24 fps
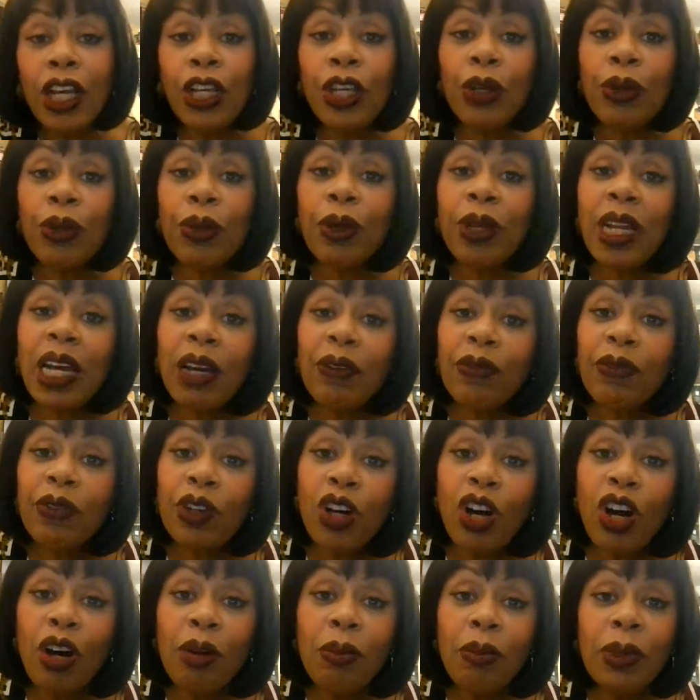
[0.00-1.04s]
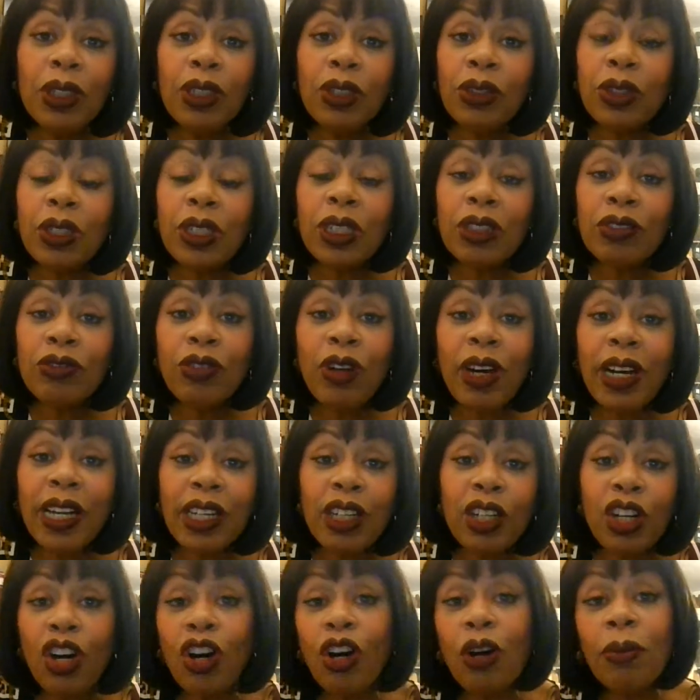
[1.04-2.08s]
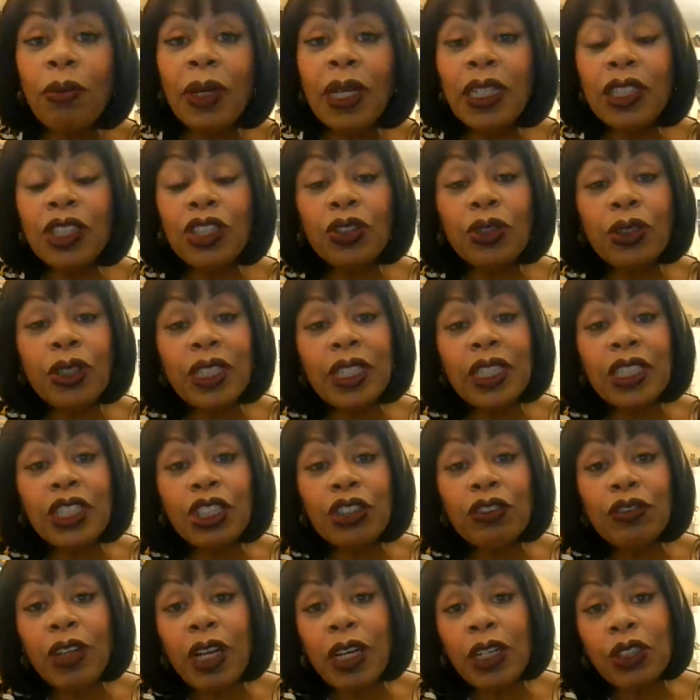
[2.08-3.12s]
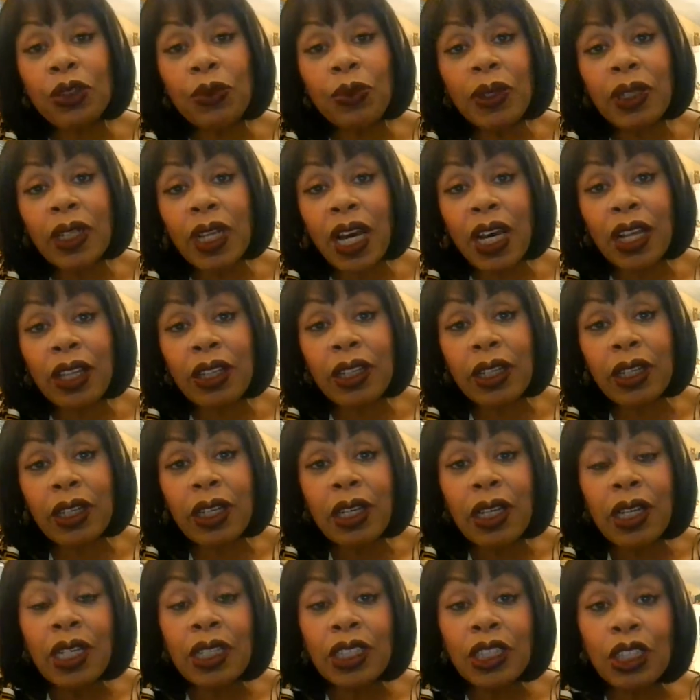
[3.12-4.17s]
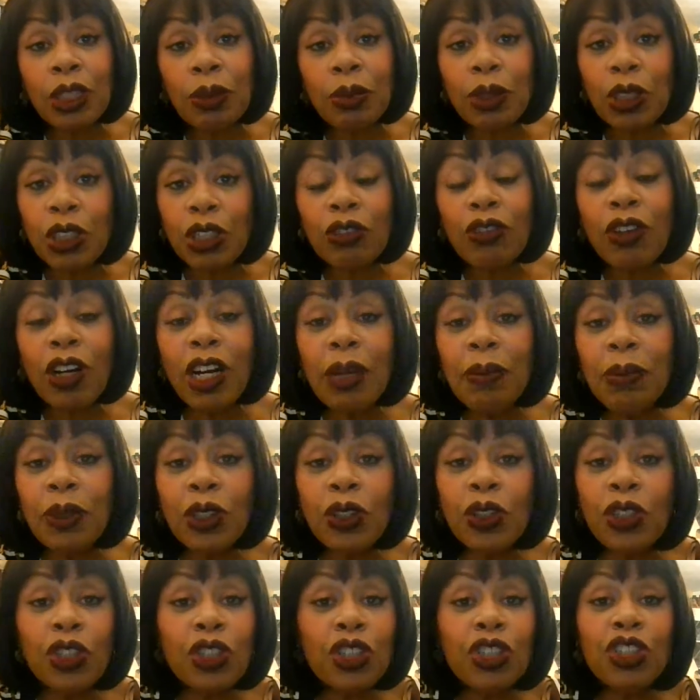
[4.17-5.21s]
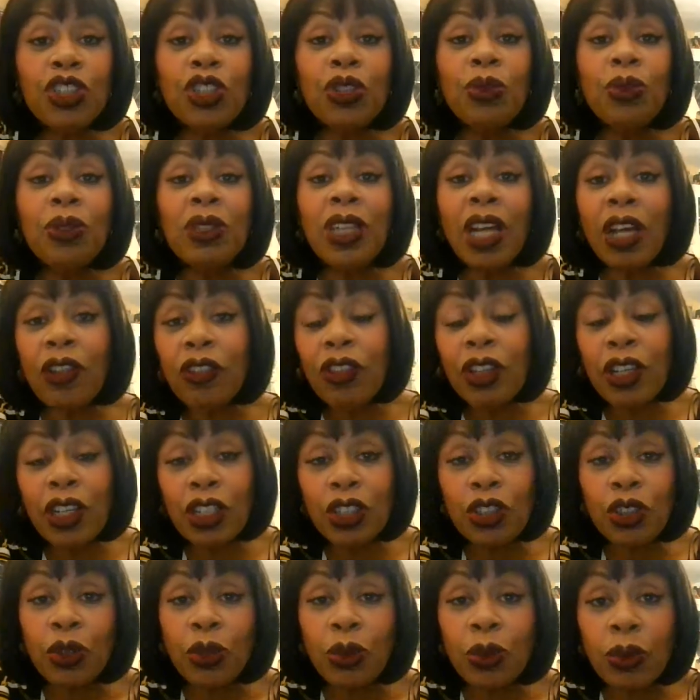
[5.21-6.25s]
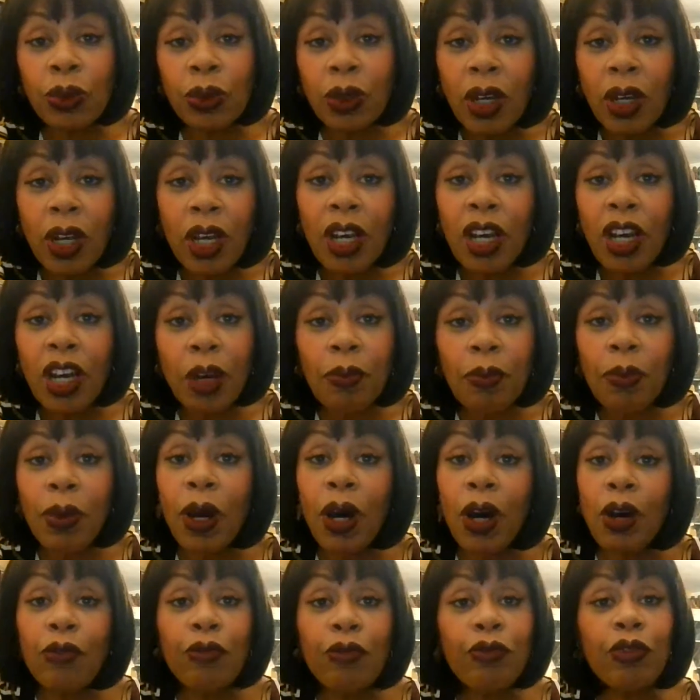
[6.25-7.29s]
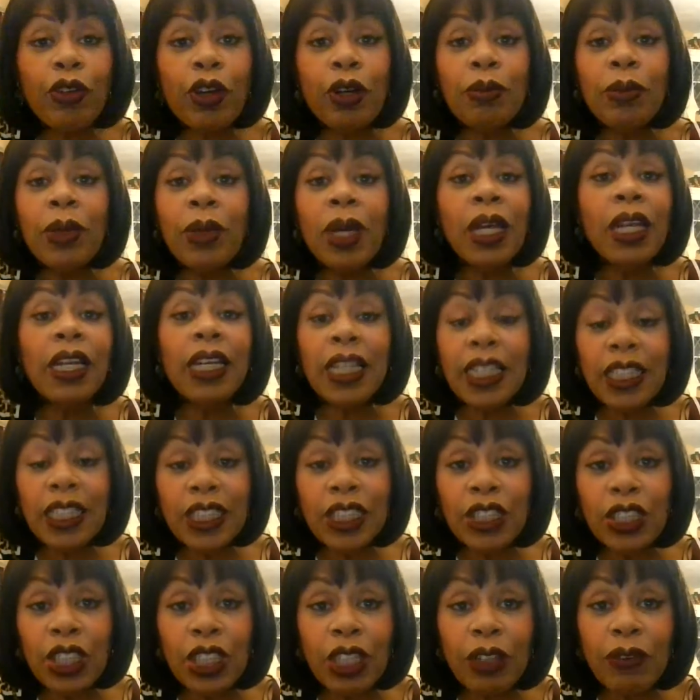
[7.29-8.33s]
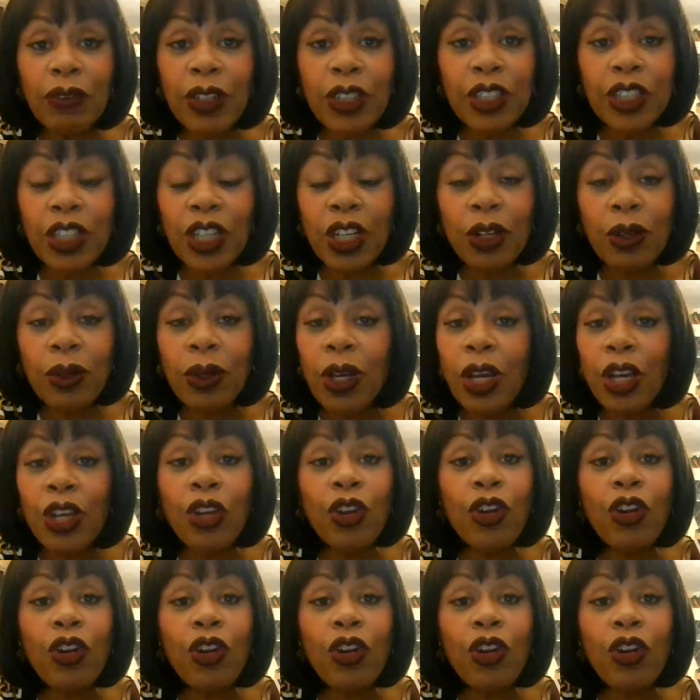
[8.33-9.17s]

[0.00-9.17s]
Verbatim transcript: You can have comment. You can write comments, you can interact with other subscribers, or you can do nothing at all apart from listen to the video.